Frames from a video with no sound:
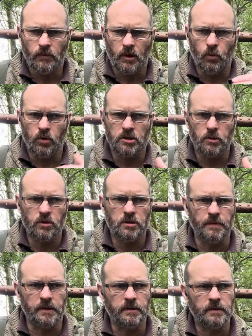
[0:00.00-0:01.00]
was the
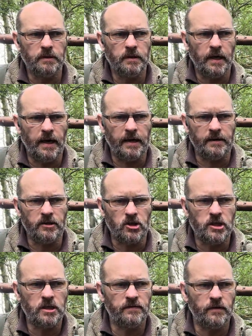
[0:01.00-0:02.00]
Woodsman and the
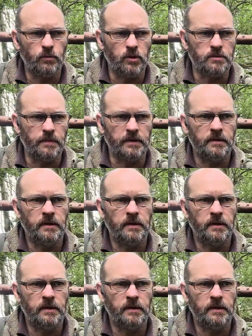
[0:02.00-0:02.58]
sheath for the Woodsman.